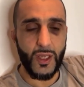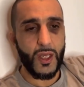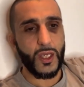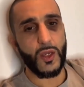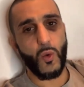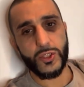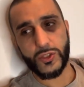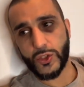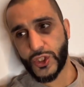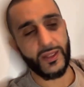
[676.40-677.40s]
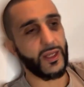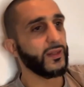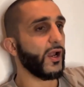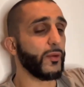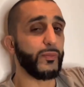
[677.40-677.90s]
He wants to check the
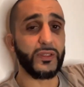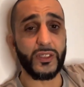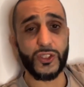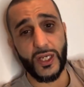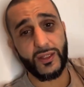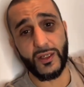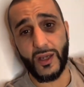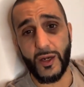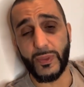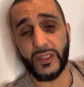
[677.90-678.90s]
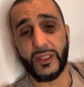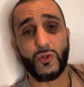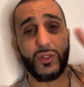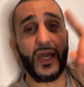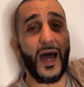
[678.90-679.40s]
entire building. Check the entire building.
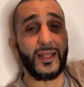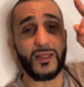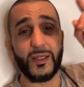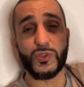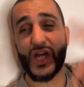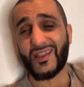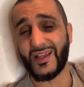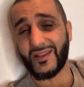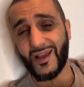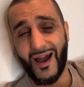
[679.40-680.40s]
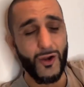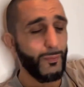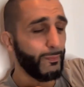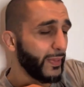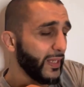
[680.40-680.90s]
Today, I let them check the entire
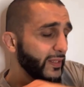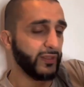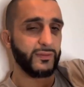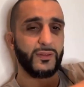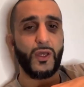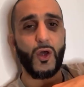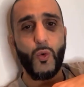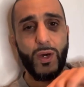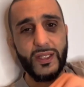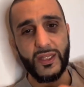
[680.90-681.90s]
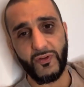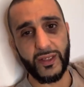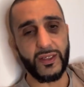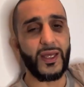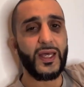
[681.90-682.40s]
building. What did they
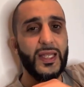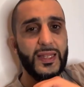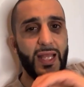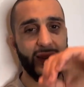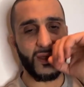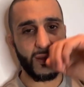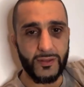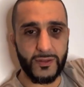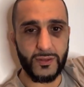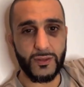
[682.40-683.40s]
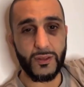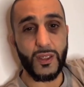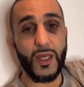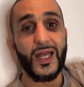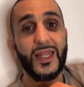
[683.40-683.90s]
find? Nothing.
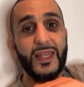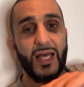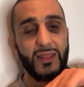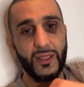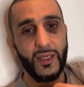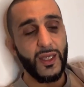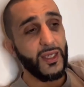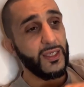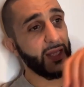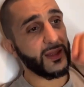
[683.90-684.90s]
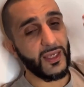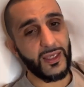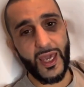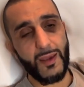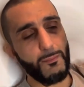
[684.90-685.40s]
Nothing. Yet they
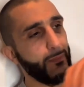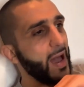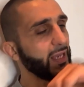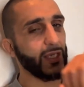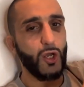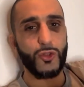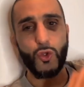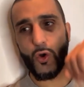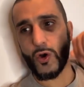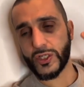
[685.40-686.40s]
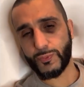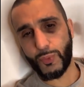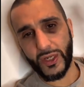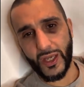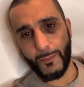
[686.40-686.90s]
came banging on doors,
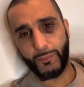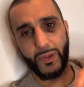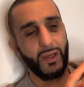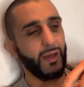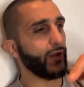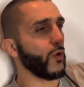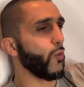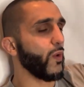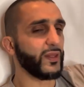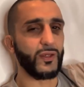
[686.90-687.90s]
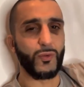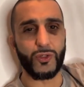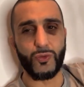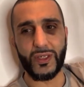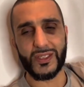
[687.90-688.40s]
putting up, I don't know what they were
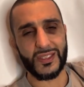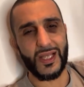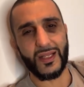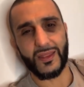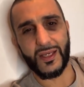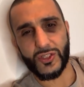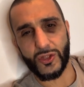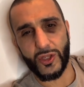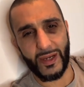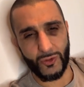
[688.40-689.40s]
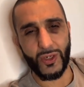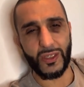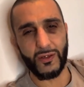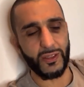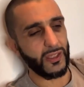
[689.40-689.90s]
doing, sliding things under my door.
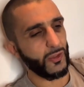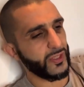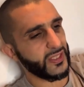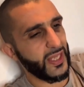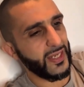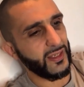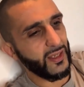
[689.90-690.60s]
Literally, they were sliding,